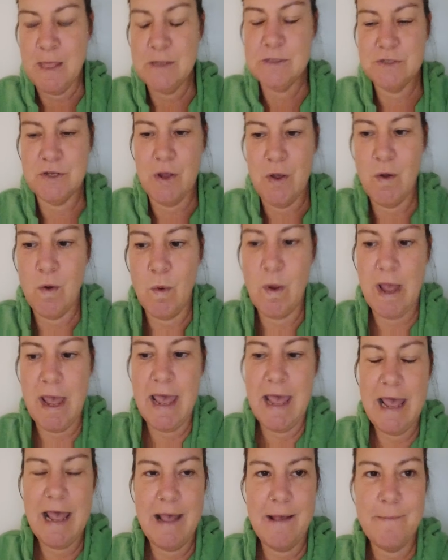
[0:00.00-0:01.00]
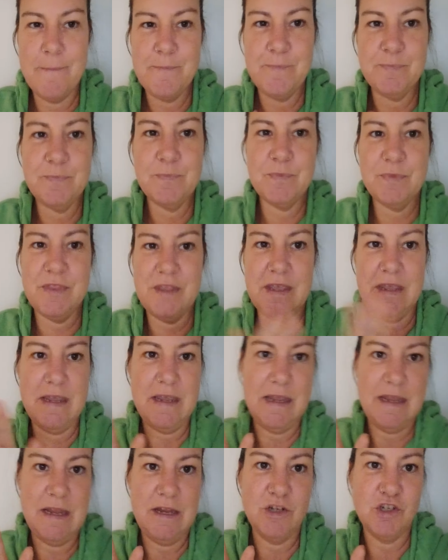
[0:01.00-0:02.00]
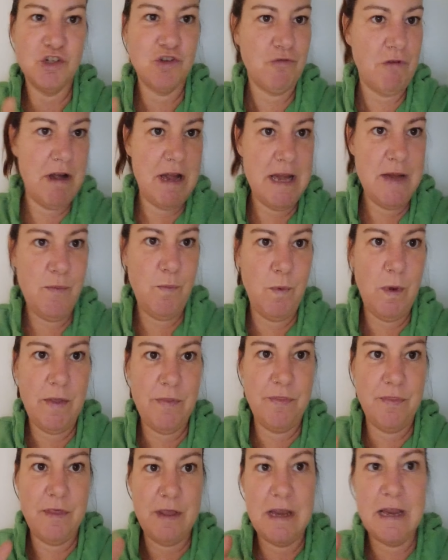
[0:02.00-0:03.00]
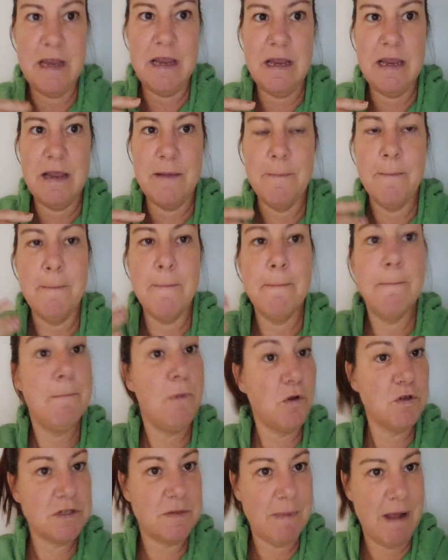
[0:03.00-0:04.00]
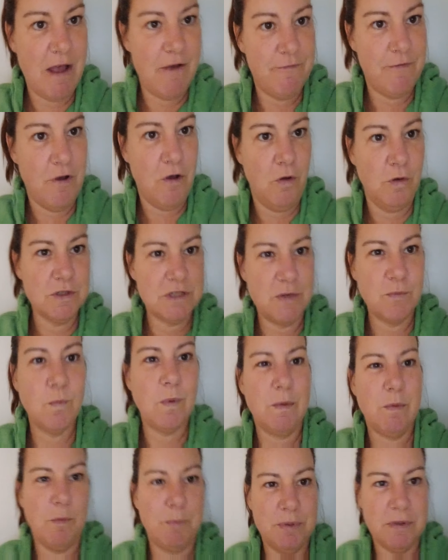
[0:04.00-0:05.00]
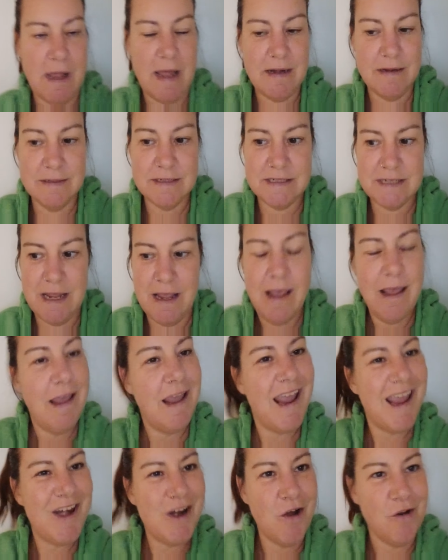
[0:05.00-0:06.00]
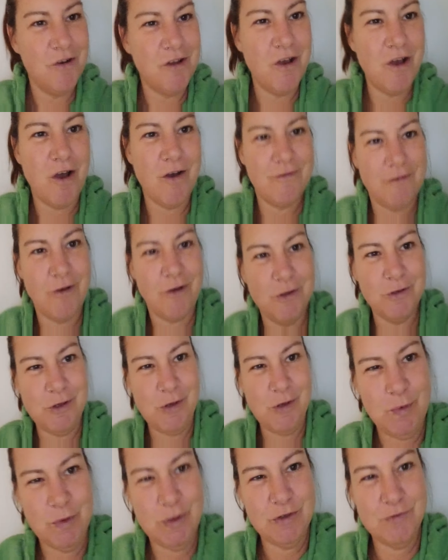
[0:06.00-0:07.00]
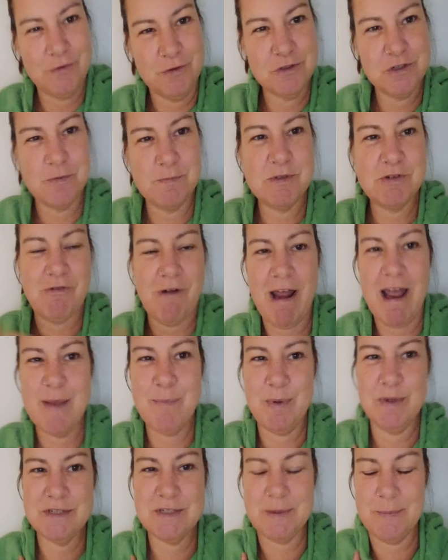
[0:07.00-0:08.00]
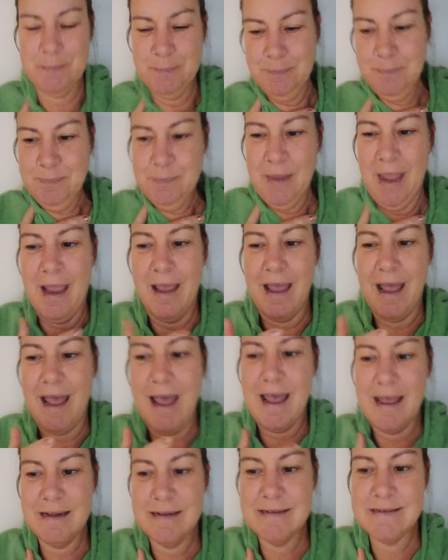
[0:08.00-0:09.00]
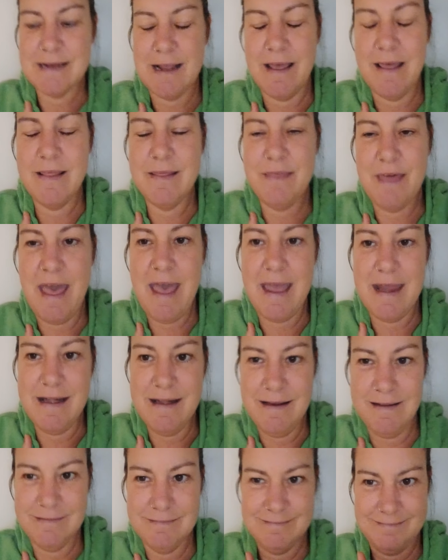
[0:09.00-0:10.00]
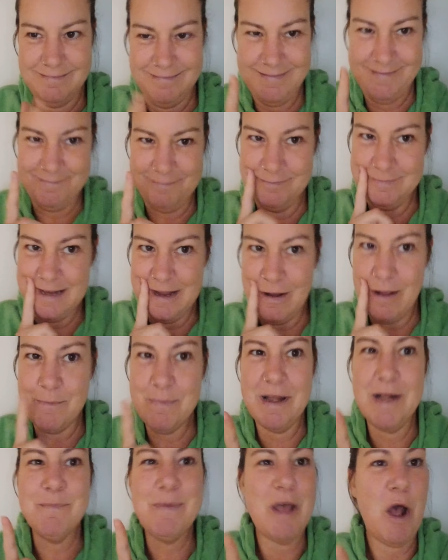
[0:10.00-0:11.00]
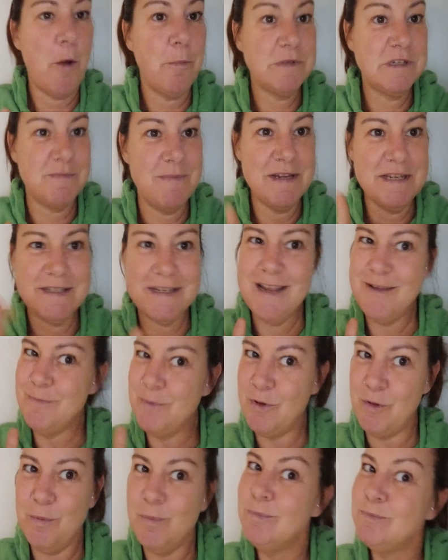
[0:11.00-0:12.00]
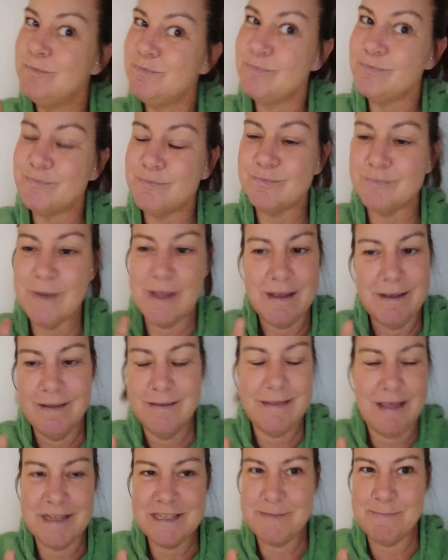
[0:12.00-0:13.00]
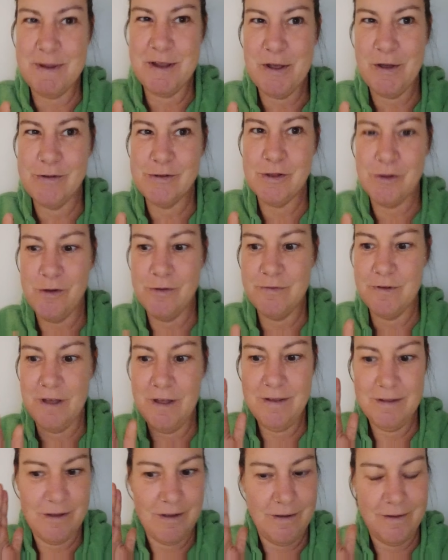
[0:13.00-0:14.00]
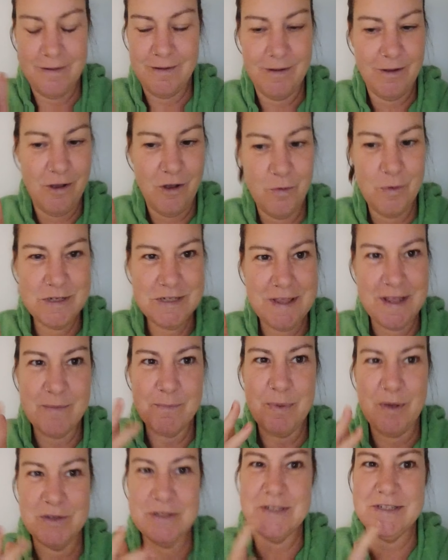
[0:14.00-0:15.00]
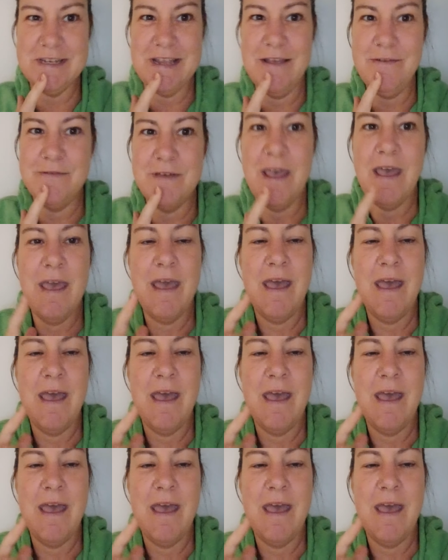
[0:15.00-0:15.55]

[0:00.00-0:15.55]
So um, the tree with the most amount of votes we will plant in honour of all wonderful subscribers. And then, now I'm being a bit optimistic, but that's me all over. Always think positive.